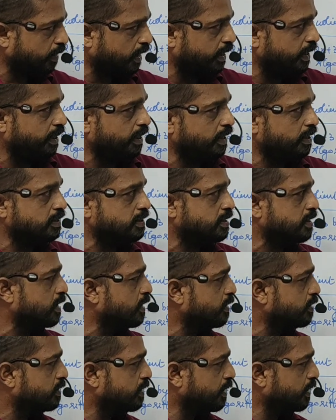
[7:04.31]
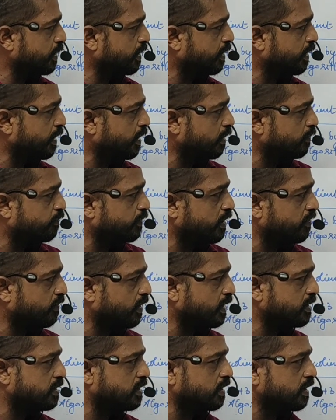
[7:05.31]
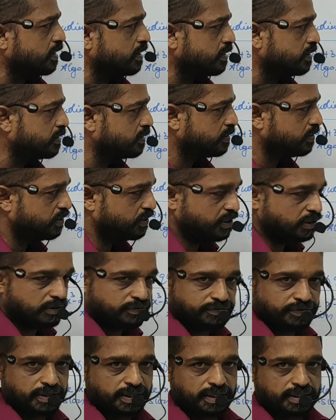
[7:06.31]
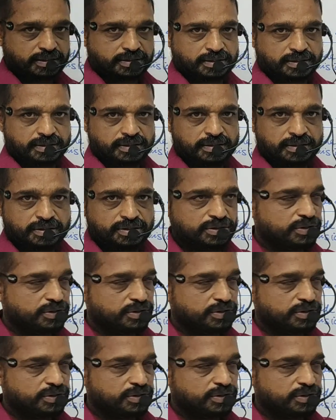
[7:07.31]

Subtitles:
minus the degree of divisor g of x.